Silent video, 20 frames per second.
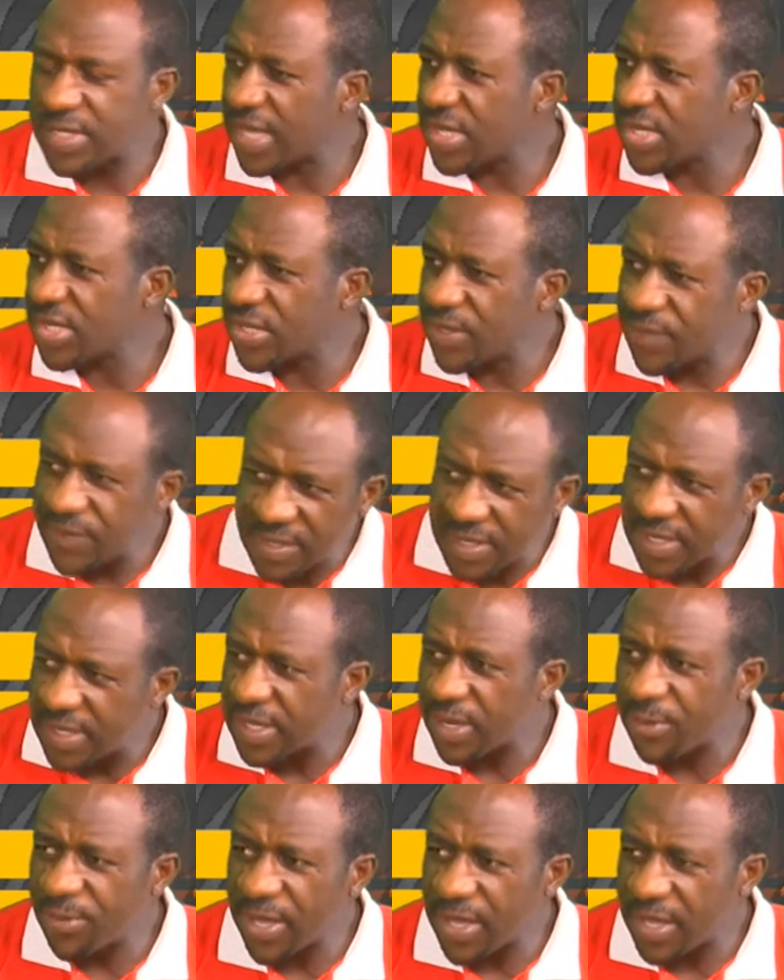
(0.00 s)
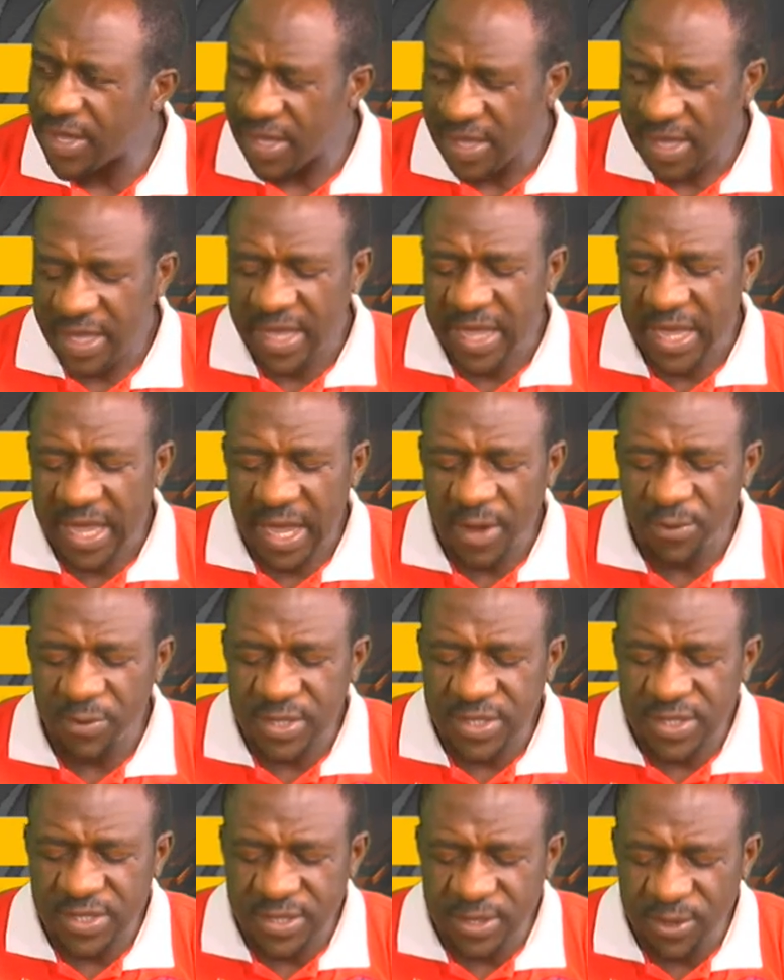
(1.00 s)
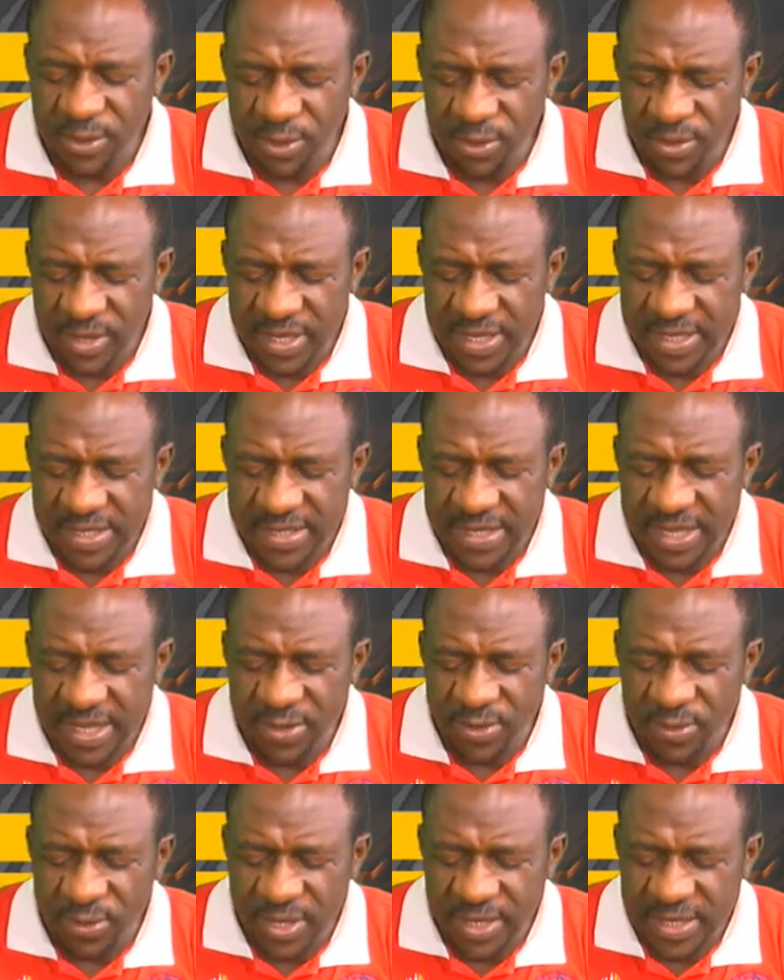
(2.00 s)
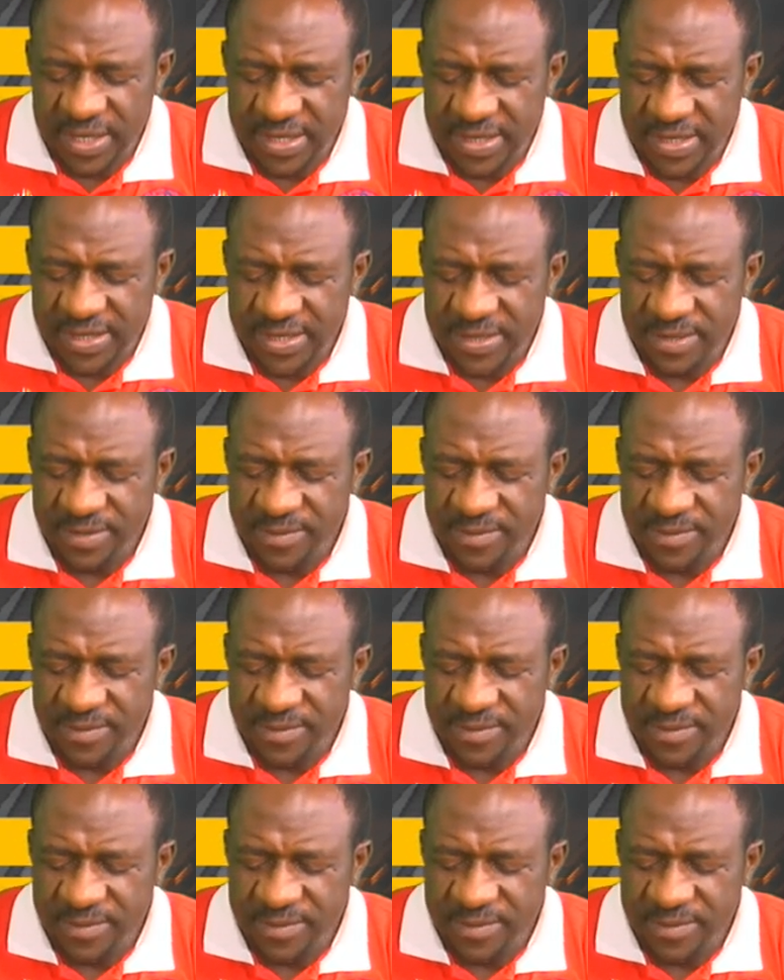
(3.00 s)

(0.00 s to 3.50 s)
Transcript: shifting it away. And we slowly start doing this.